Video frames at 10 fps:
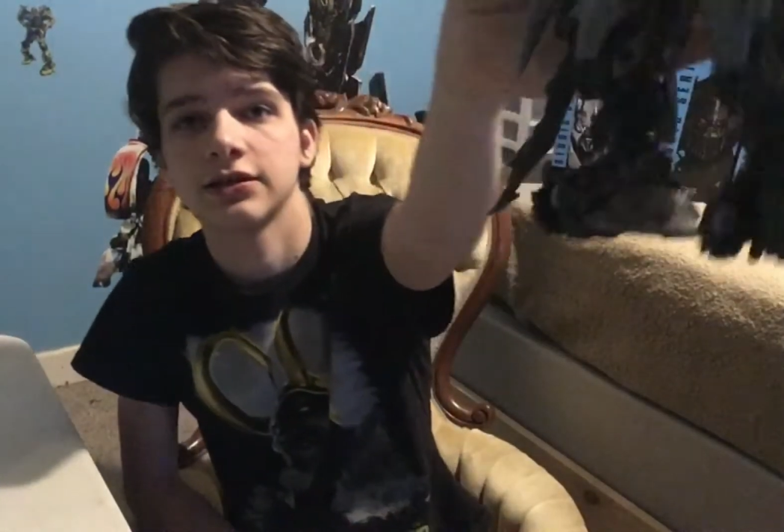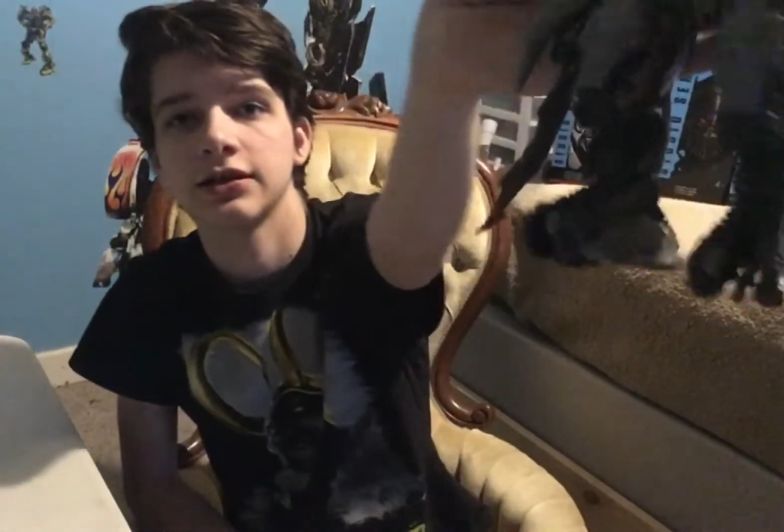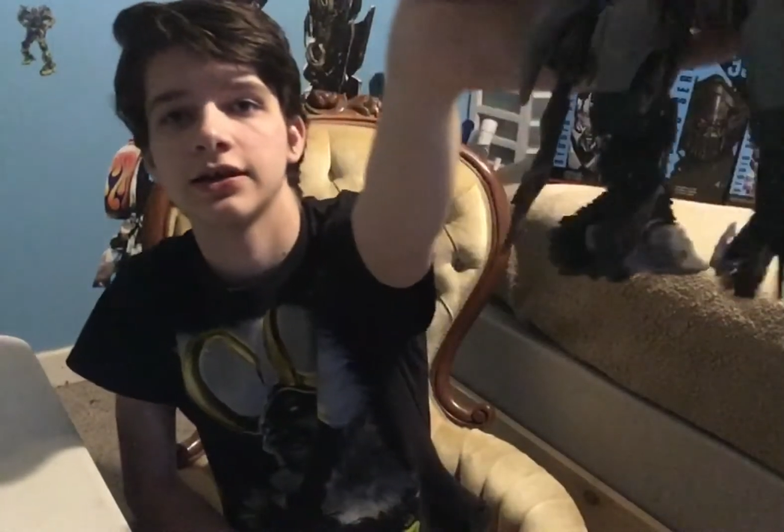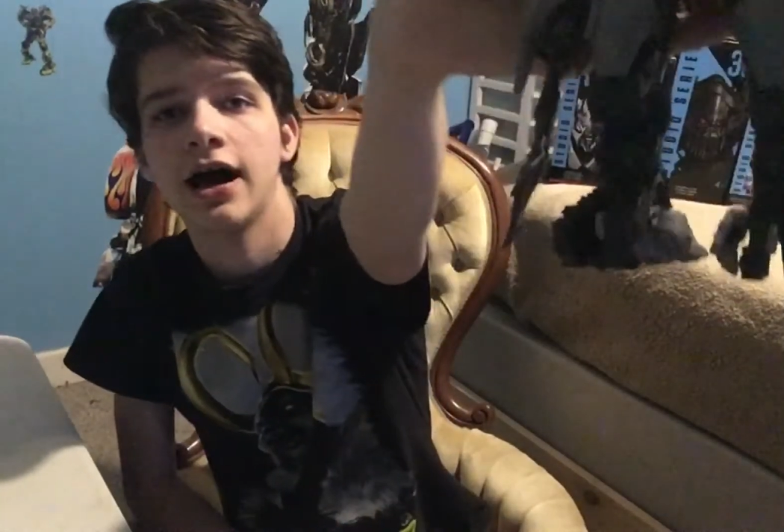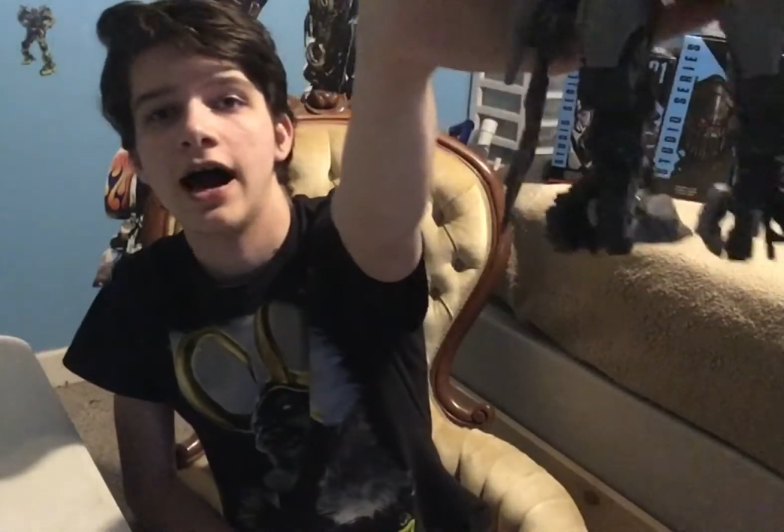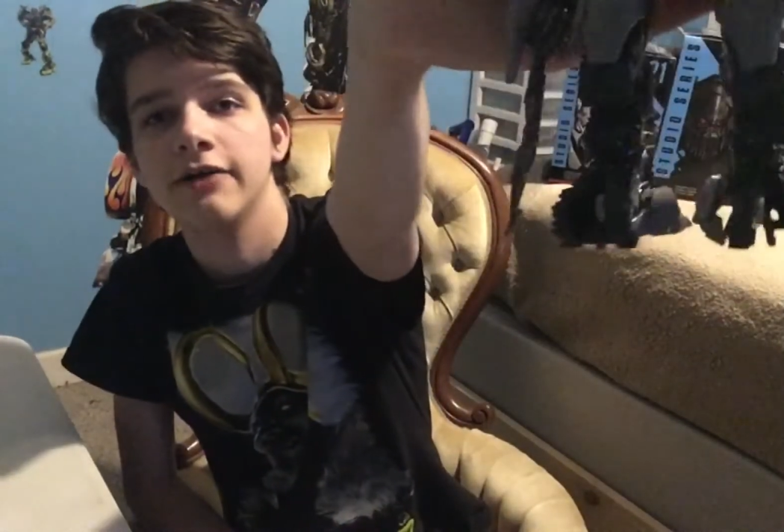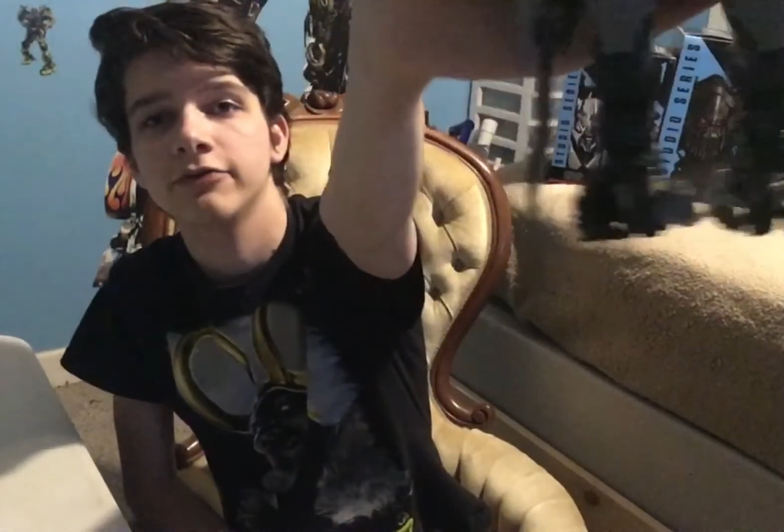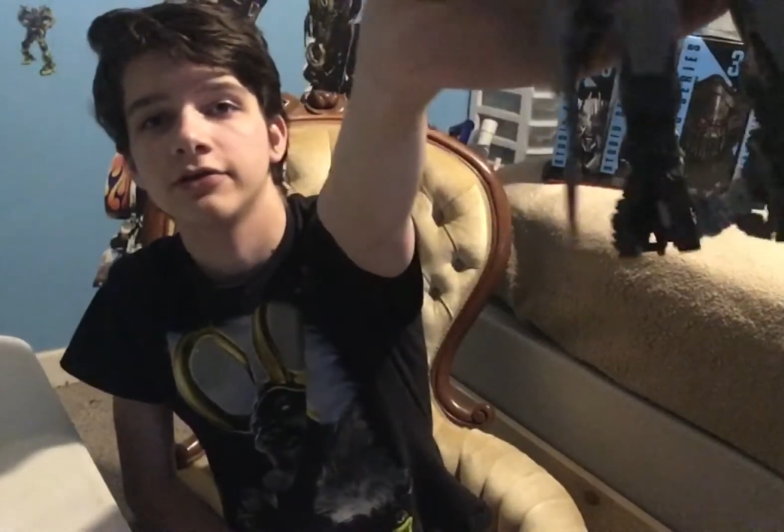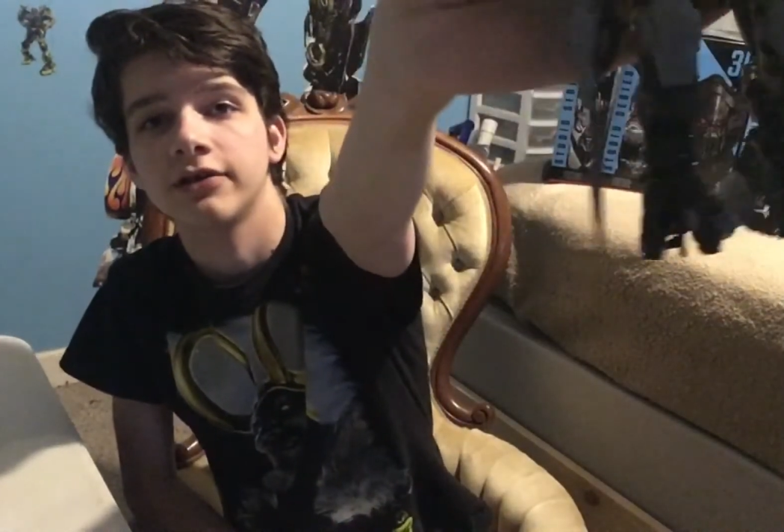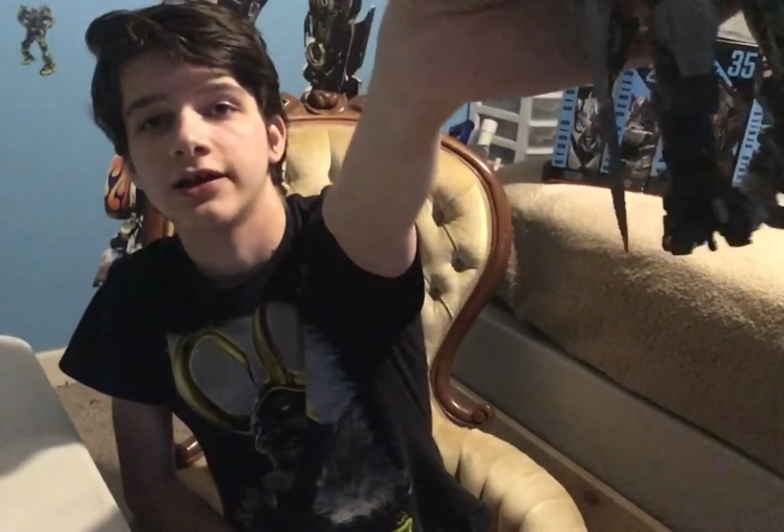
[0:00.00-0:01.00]
I
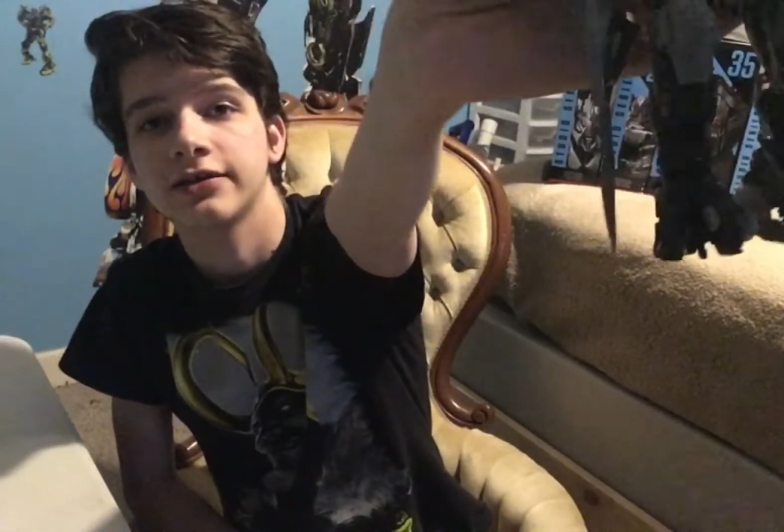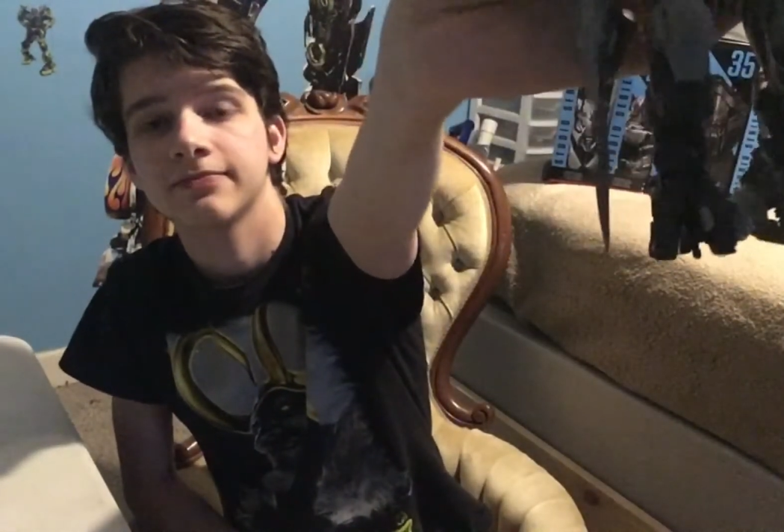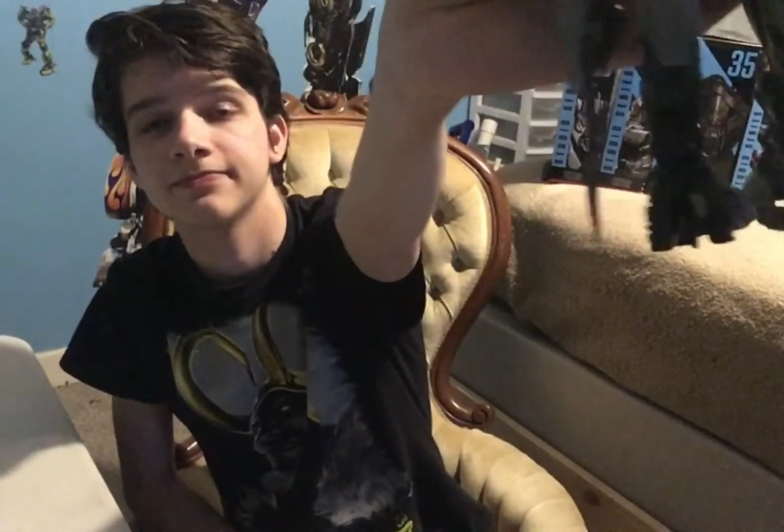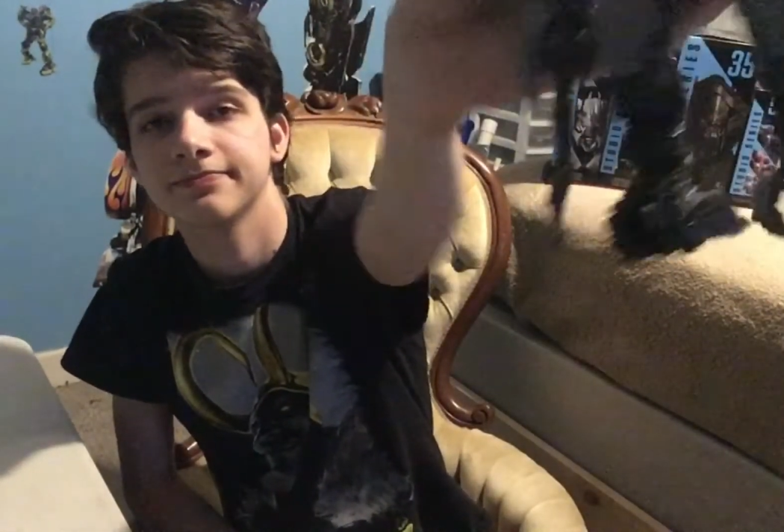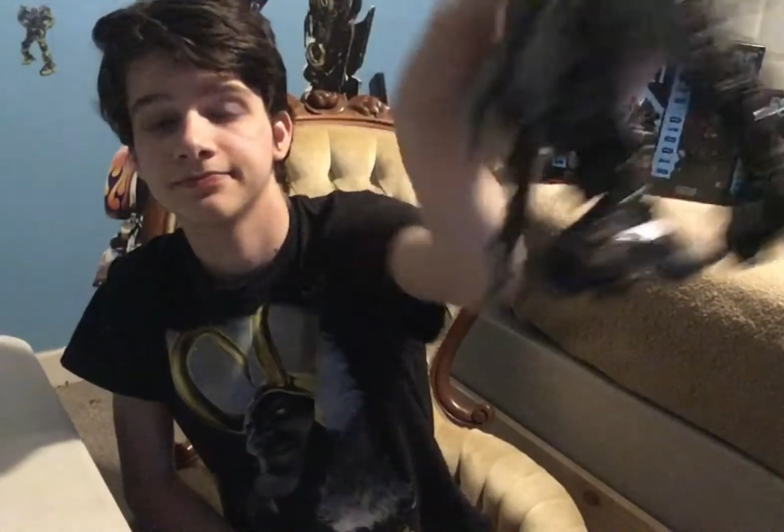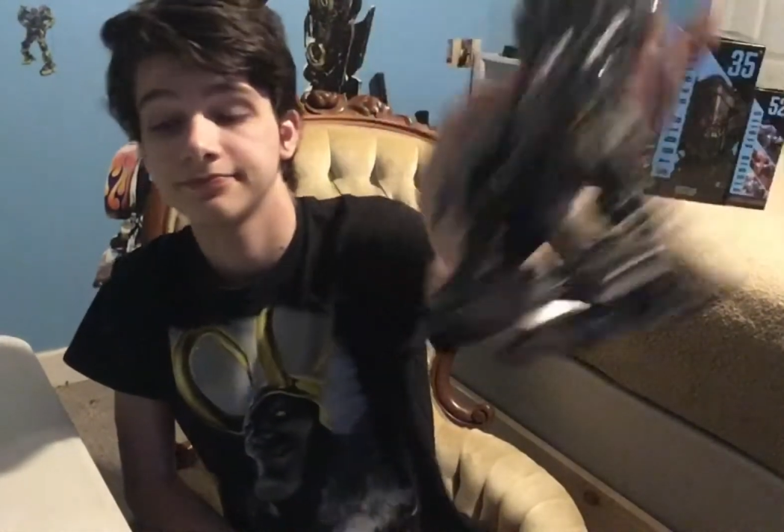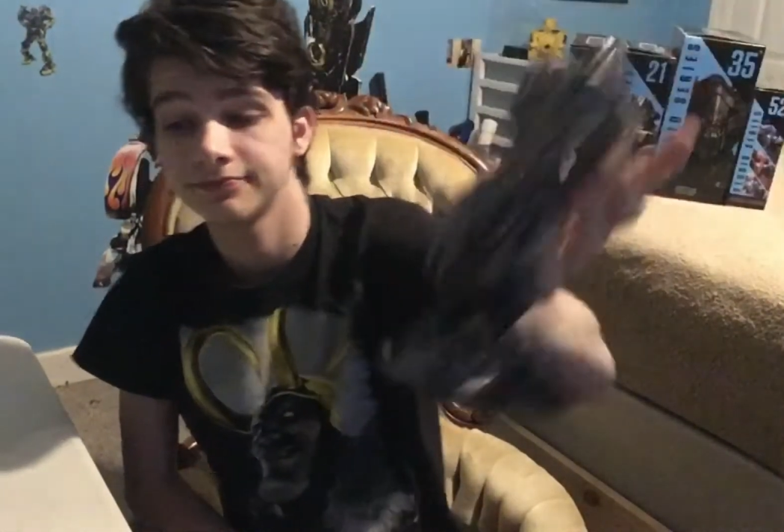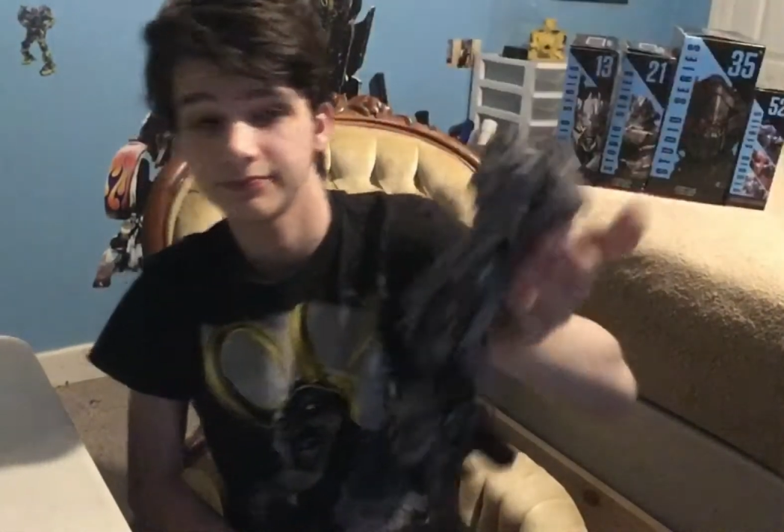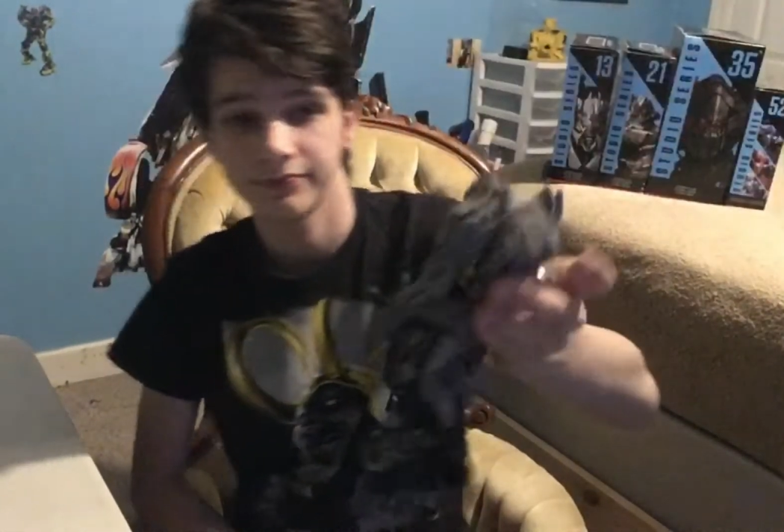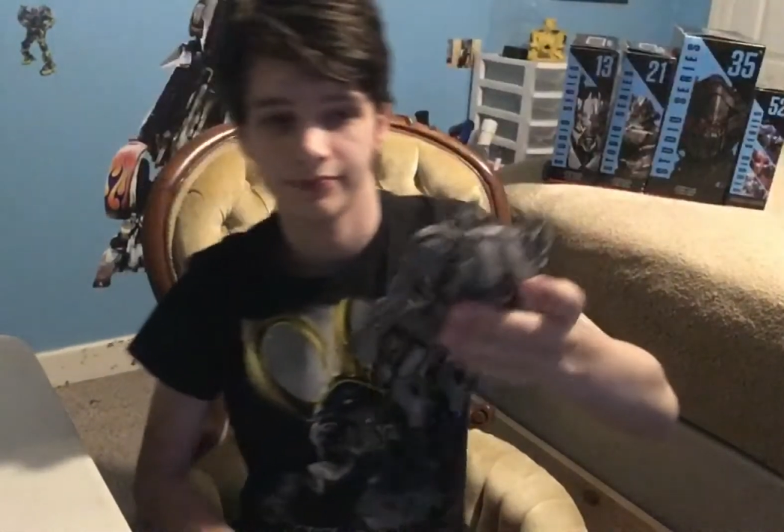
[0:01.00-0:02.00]
really like it.
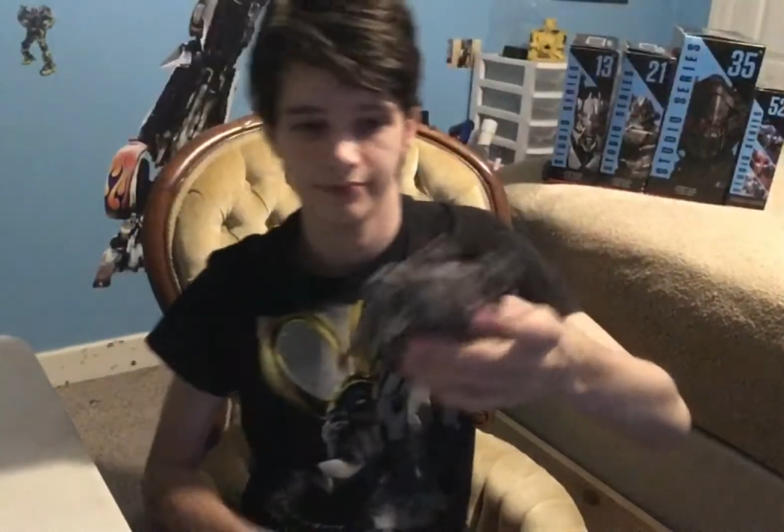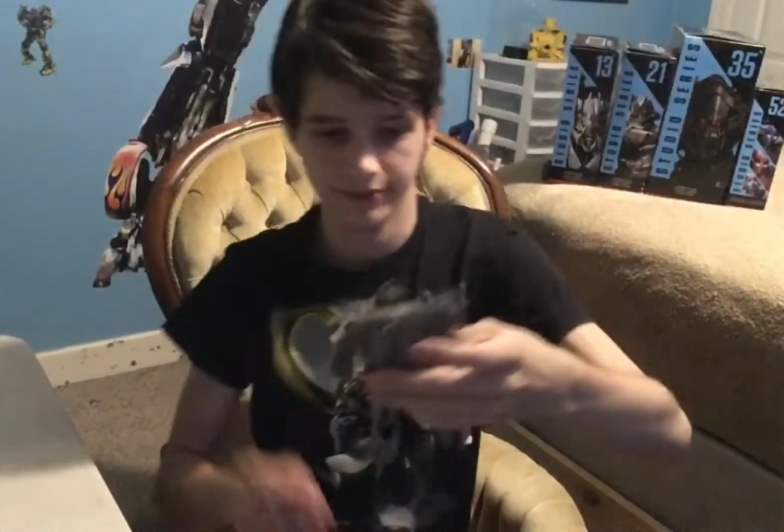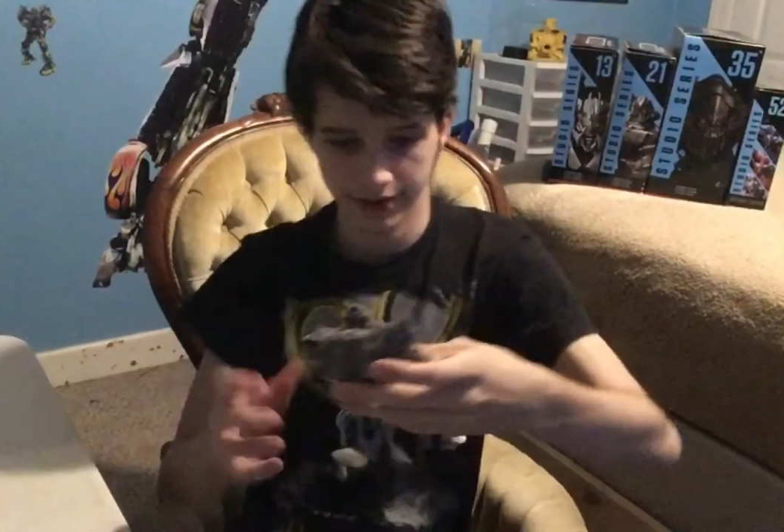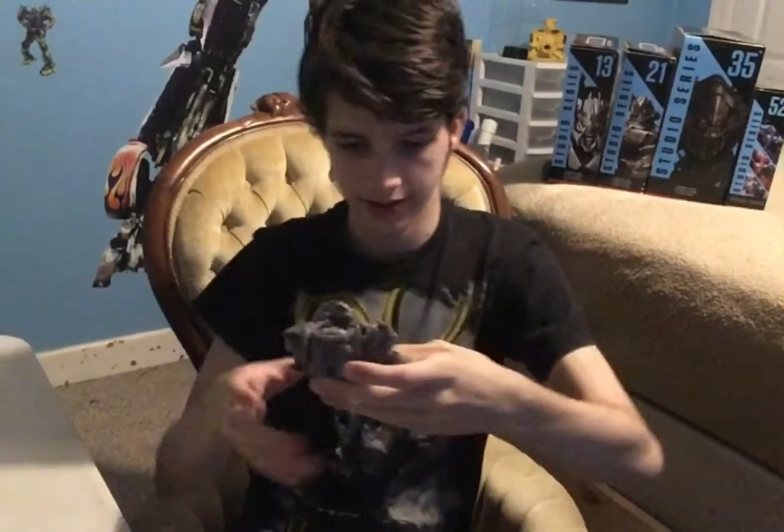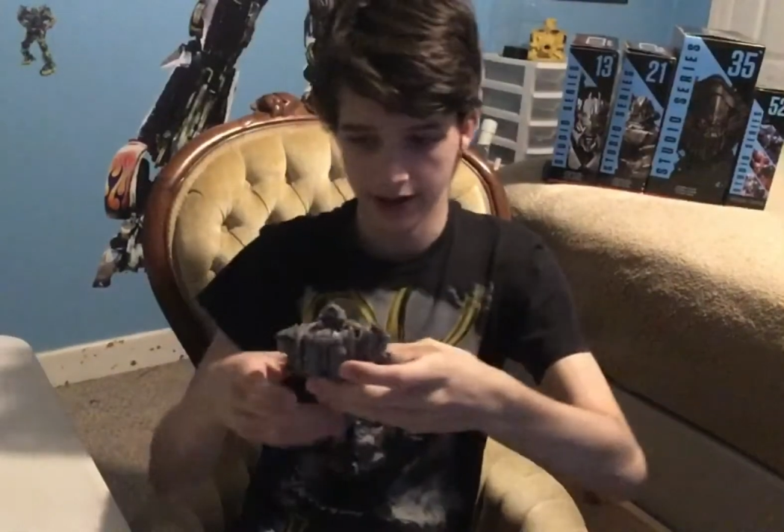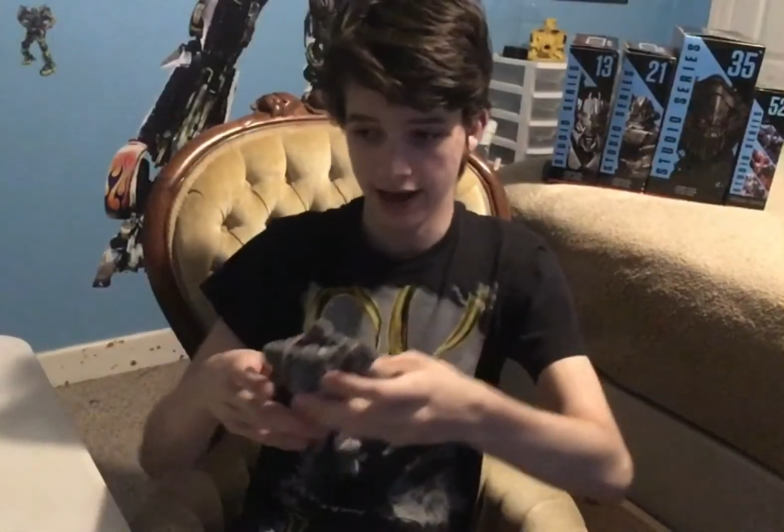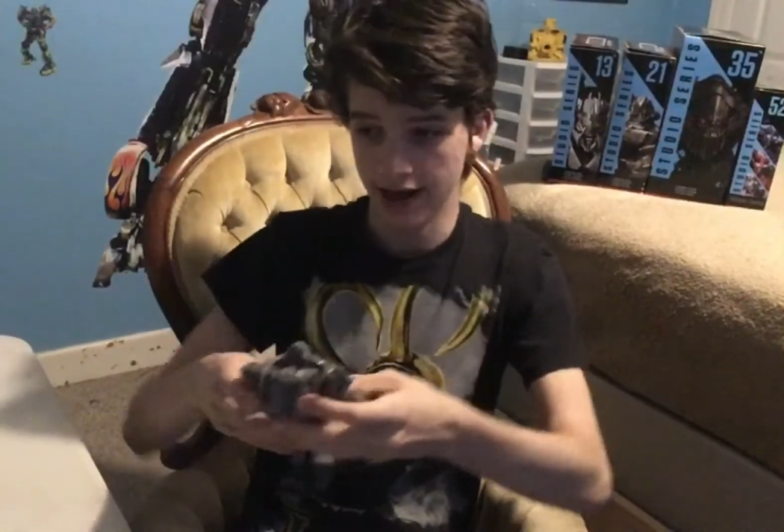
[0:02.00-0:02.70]
I